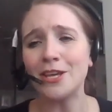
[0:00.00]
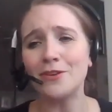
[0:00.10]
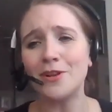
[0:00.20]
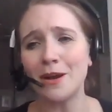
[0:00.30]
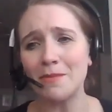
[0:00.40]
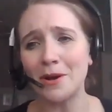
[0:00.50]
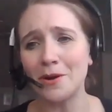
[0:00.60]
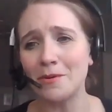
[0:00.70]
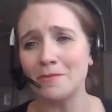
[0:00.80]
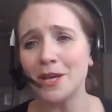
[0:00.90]
You come
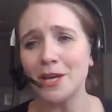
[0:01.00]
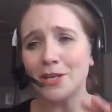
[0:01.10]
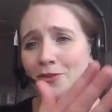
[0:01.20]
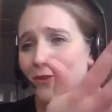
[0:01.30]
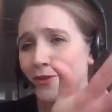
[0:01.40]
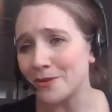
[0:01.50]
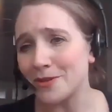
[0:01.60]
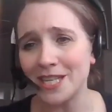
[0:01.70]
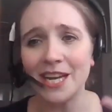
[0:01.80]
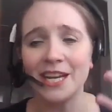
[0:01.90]
home, you do your
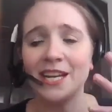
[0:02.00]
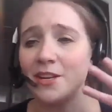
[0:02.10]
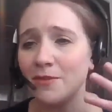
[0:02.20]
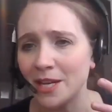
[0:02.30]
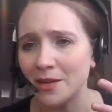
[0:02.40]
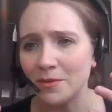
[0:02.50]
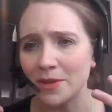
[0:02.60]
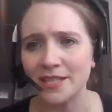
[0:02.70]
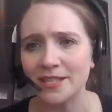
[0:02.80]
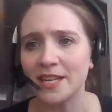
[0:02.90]
routine, and you end with
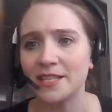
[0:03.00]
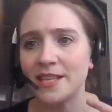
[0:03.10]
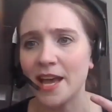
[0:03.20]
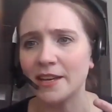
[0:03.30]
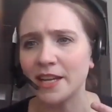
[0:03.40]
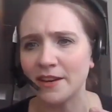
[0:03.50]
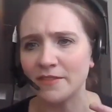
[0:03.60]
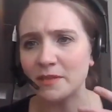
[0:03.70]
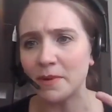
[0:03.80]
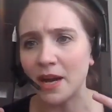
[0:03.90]
this. And it's that kind
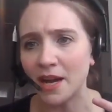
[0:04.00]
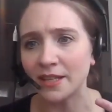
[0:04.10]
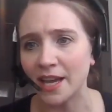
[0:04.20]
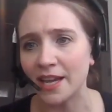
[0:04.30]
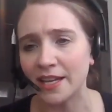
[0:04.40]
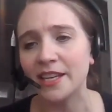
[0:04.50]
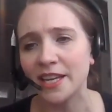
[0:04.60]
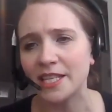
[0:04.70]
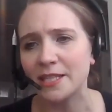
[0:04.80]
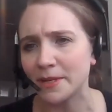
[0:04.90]
of spa like
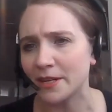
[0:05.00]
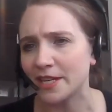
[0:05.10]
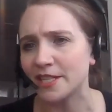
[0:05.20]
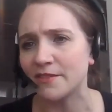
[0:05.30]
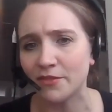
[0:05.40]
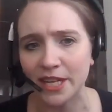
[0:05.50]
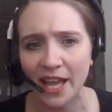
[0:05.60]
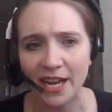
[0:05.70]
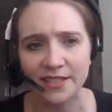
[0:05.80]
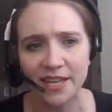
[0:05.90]
experience of
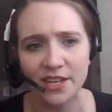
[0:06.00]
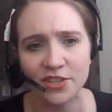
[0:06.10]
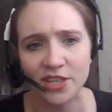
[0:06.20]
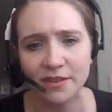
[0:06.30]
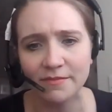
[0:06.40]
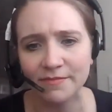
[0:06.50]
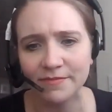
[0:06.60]
relaxation.